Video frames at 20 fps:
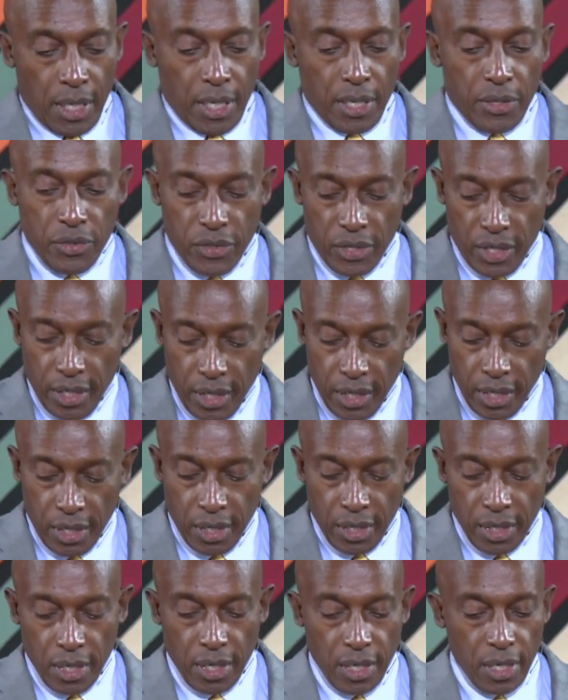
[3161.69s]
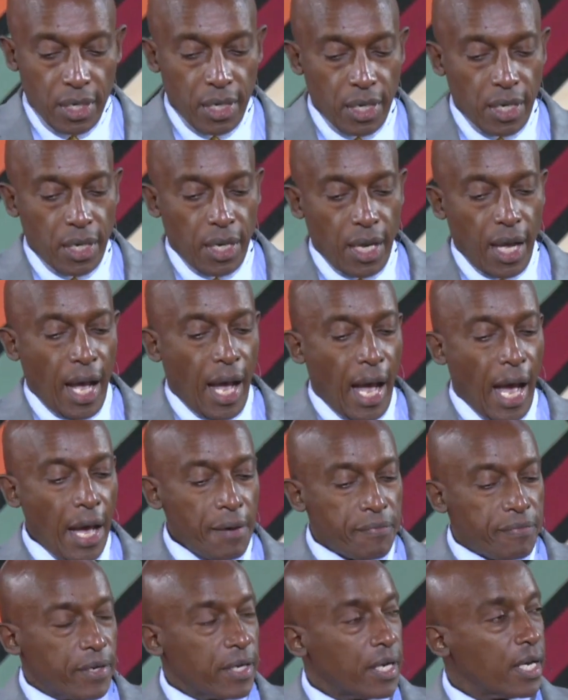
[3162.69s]
the
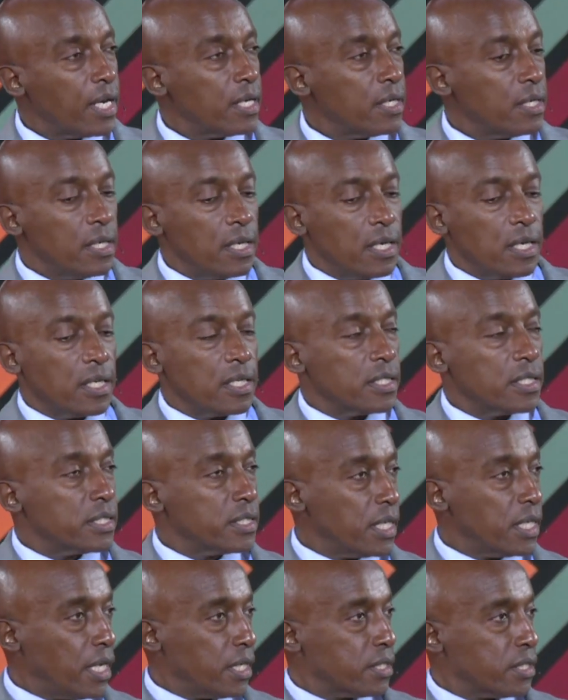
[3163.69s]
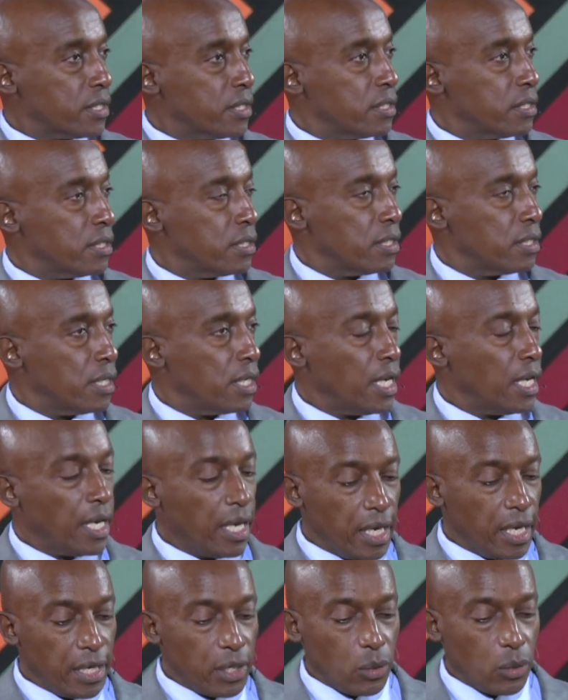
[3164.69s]
African church
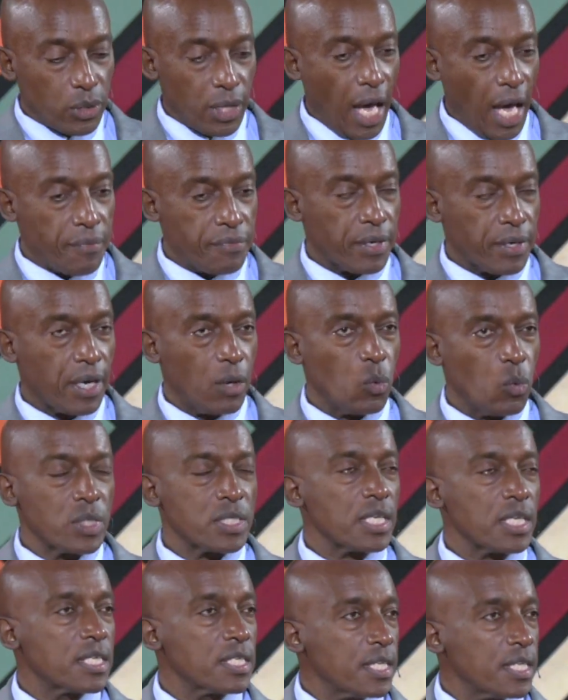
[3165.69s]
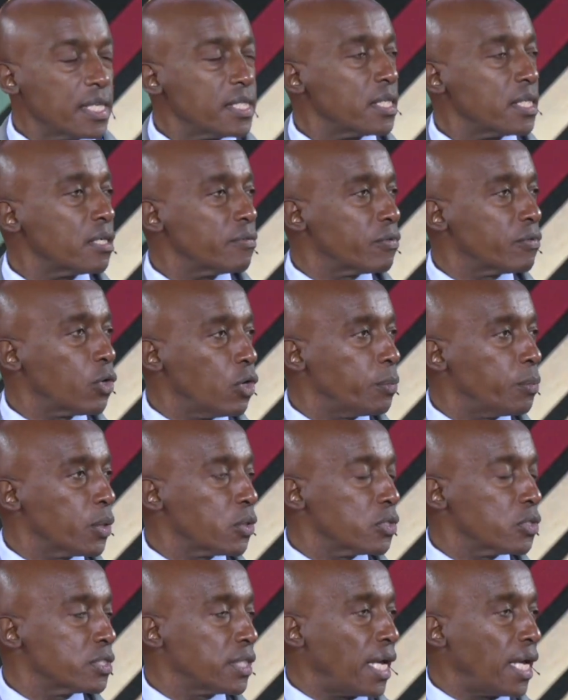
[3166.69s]
in North Africa was the center of global
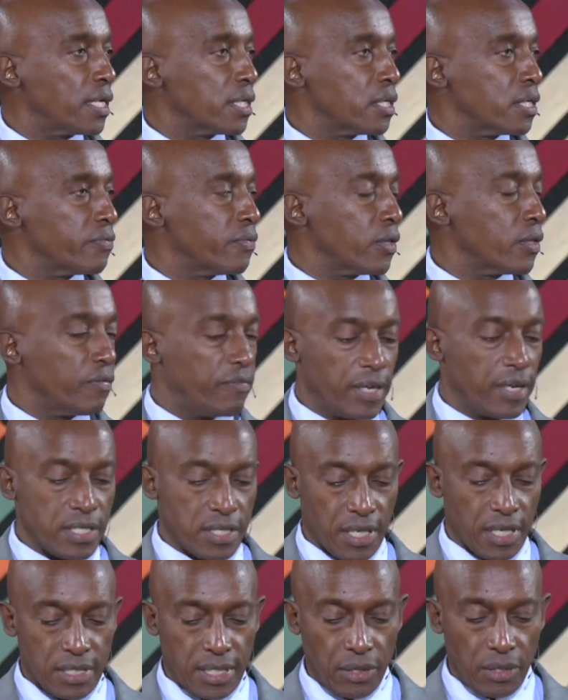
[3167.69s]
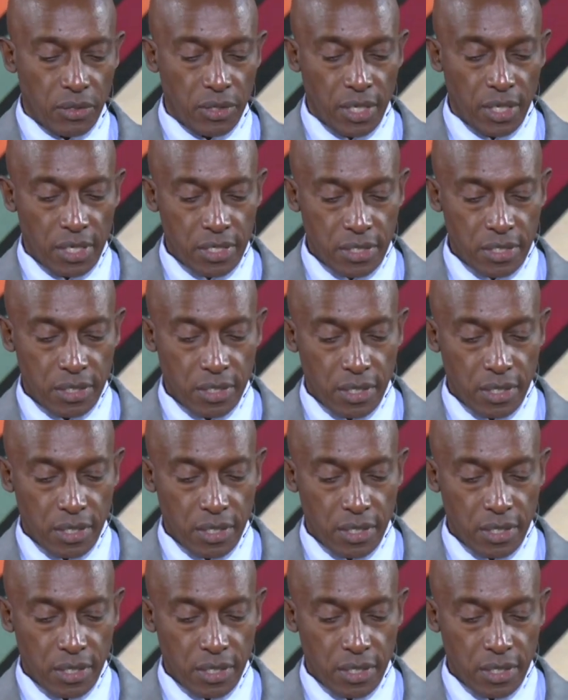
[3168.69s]
Christianity for the first 600 years.